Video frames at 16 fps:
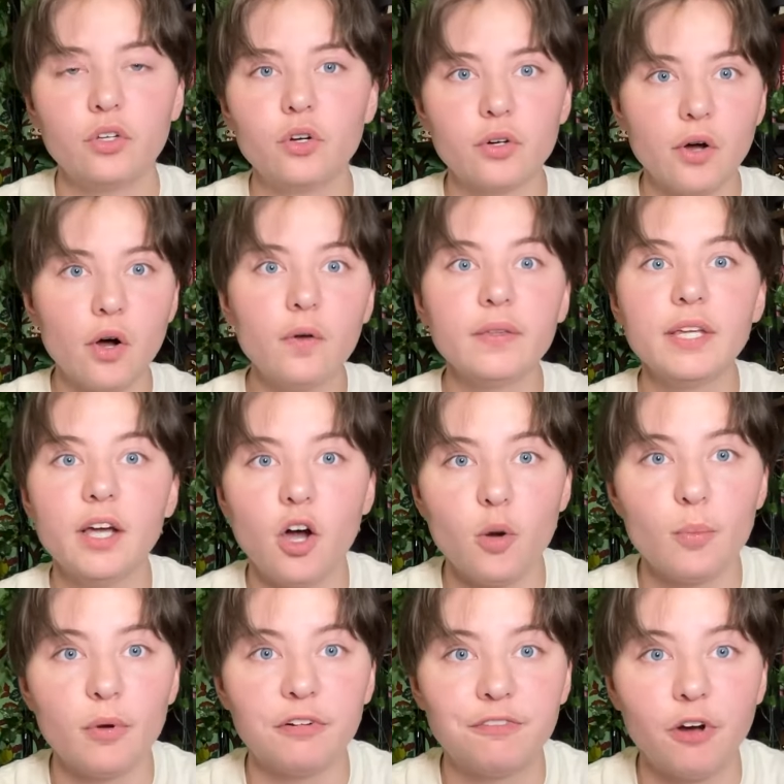You're only home
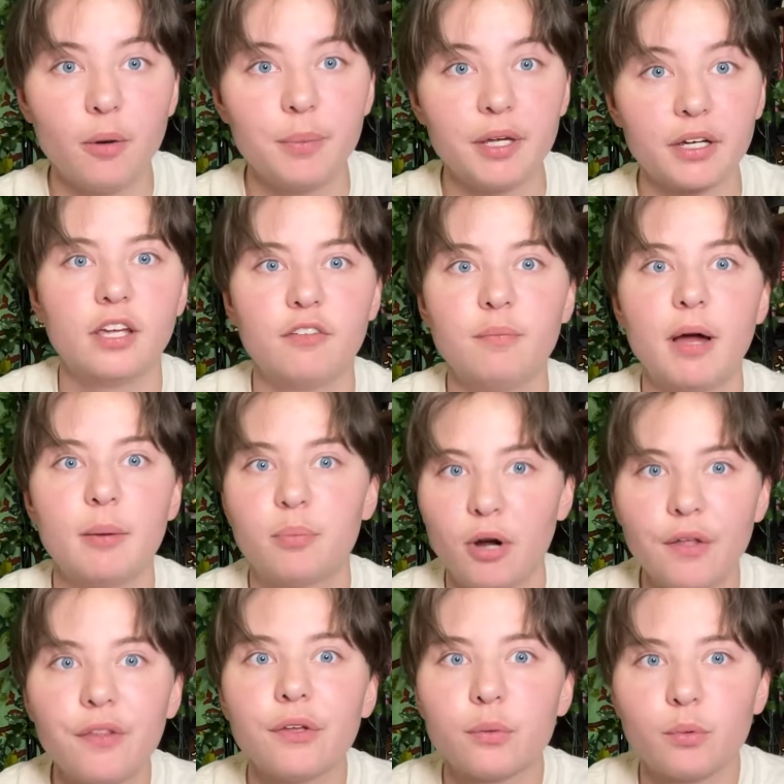homophobic if my
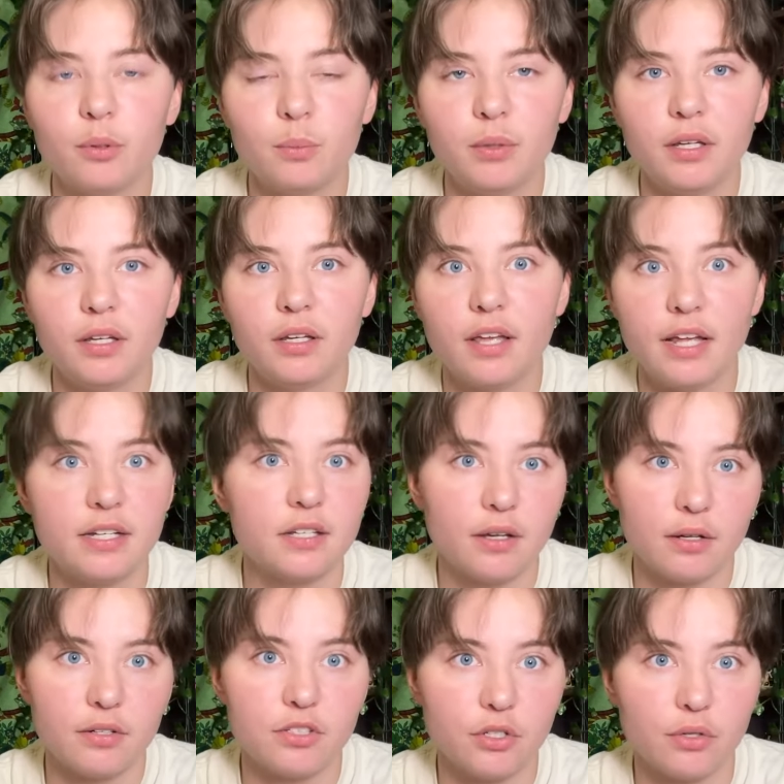brother would be
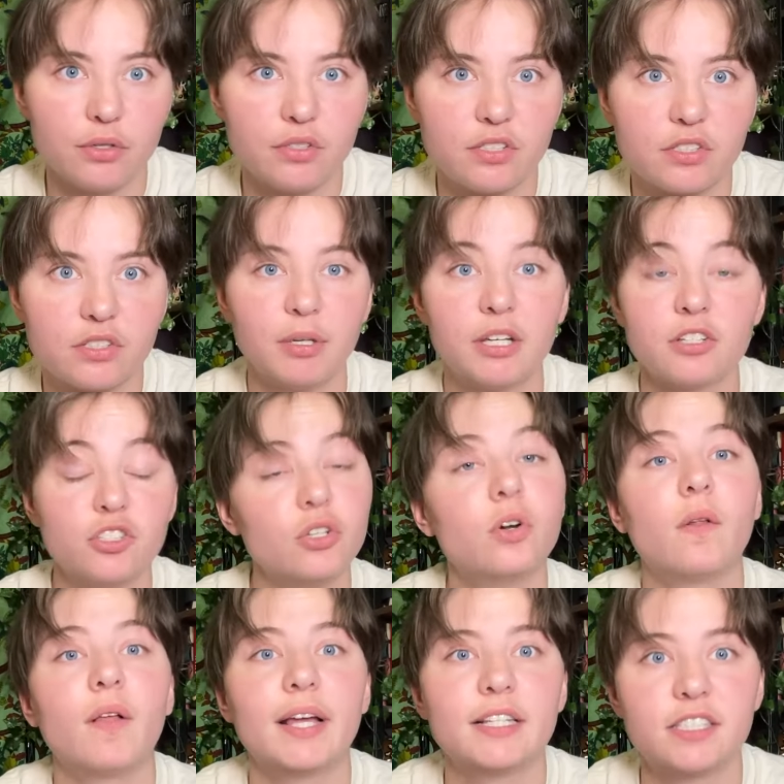into dudes because you
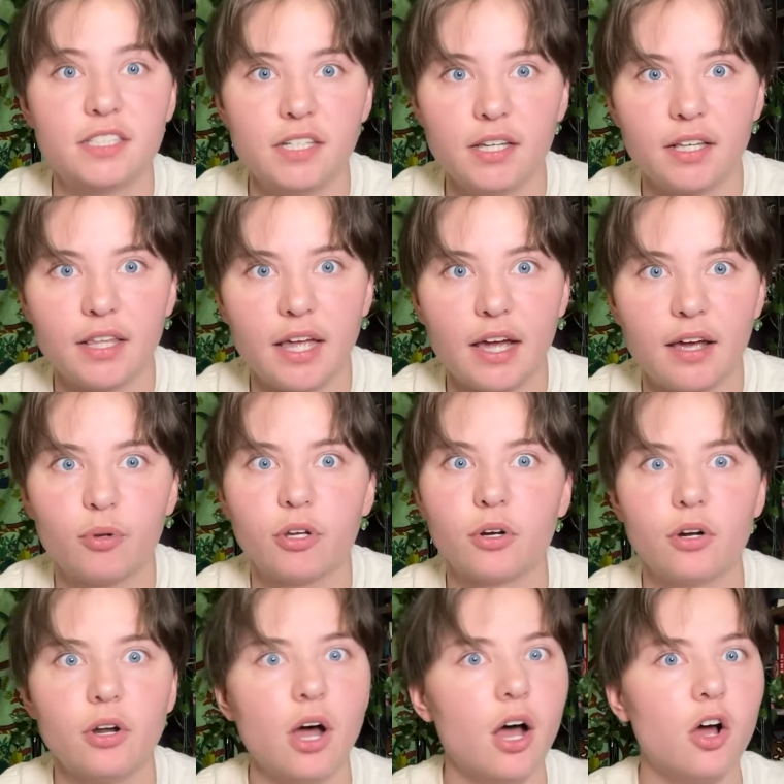don't like seeing that, but you're
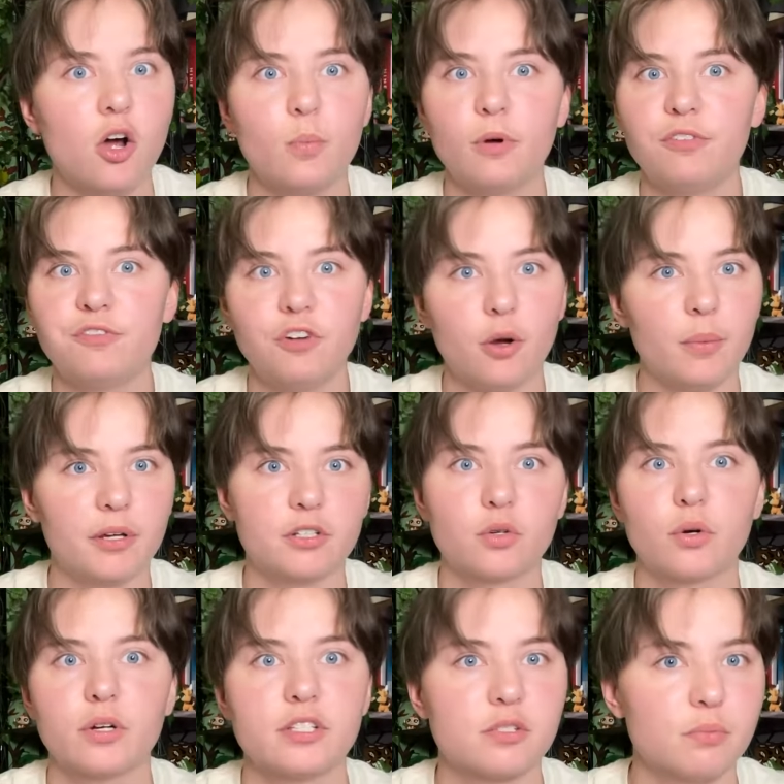not homophobic
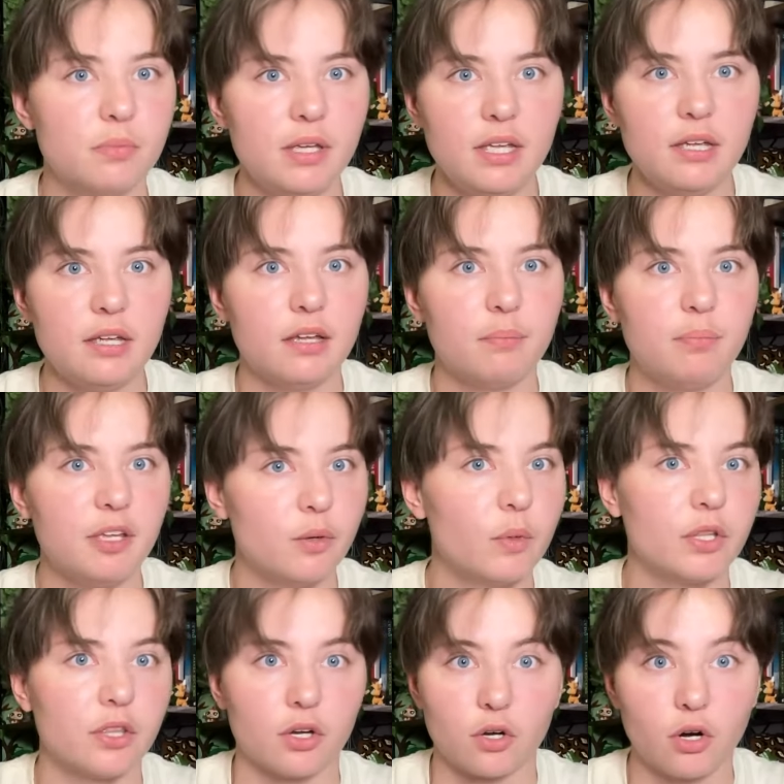towards me being
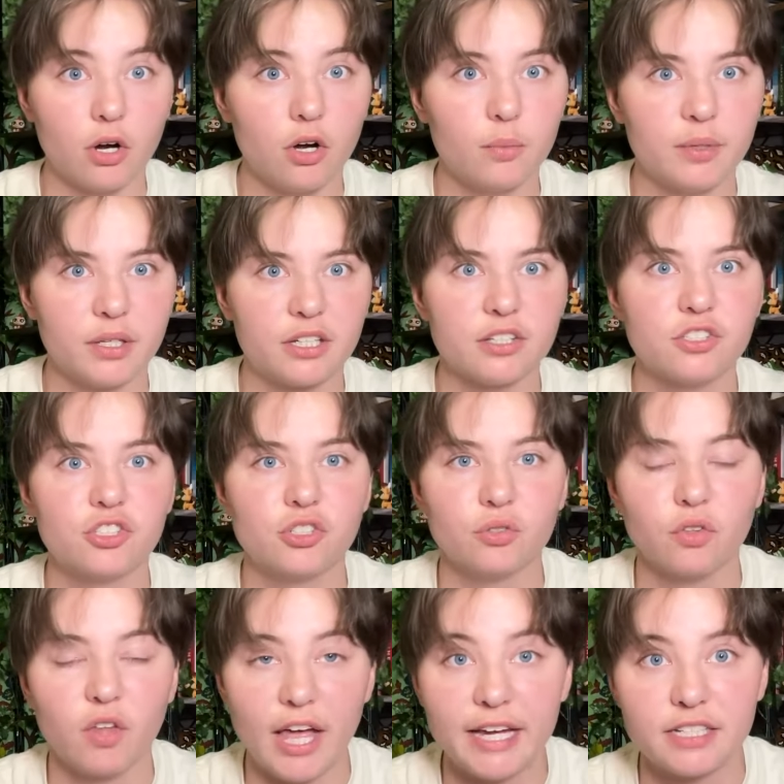with a girl because you
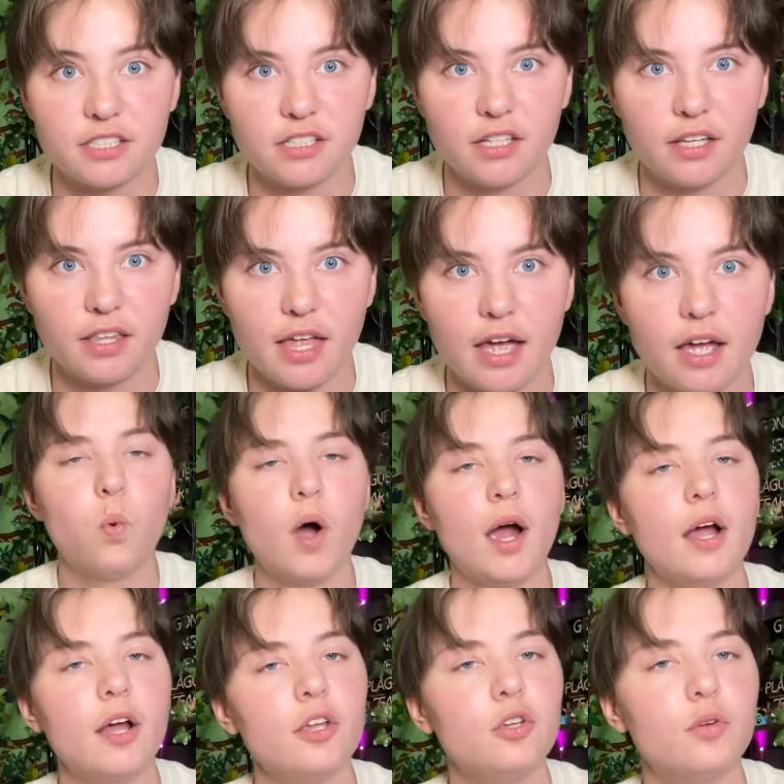like seeing that. Why
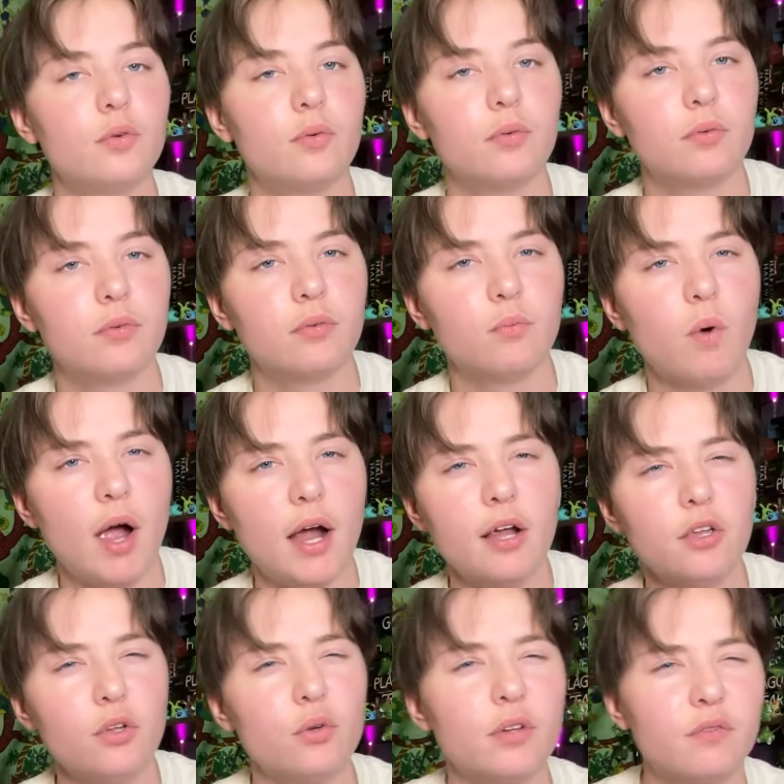are you why are
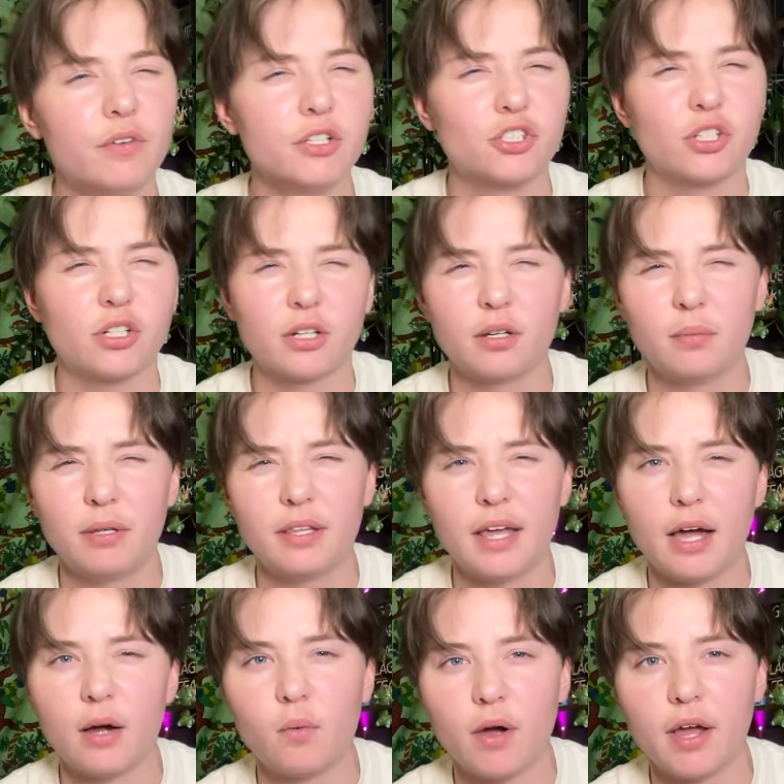you envisioning me
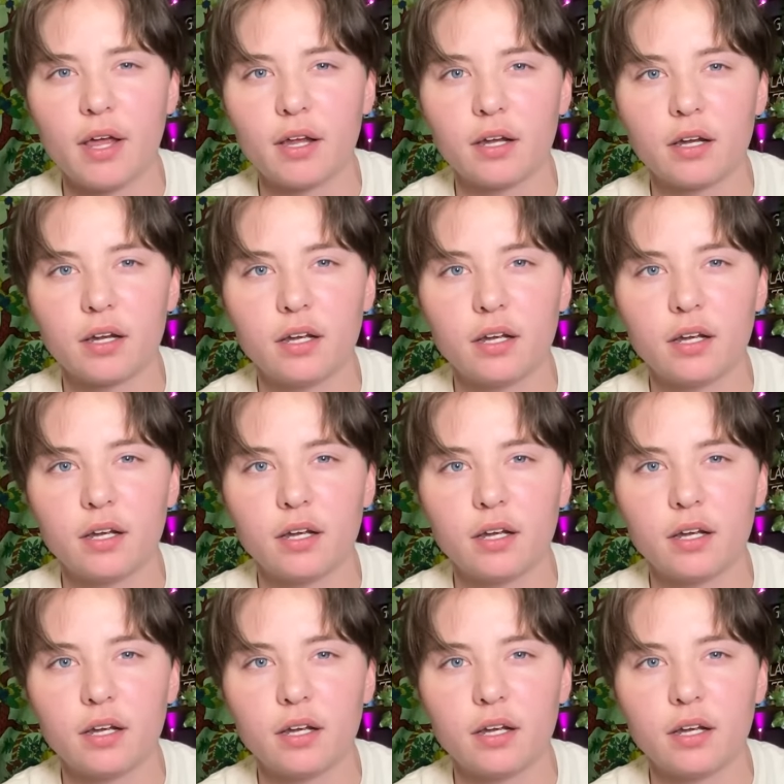that way?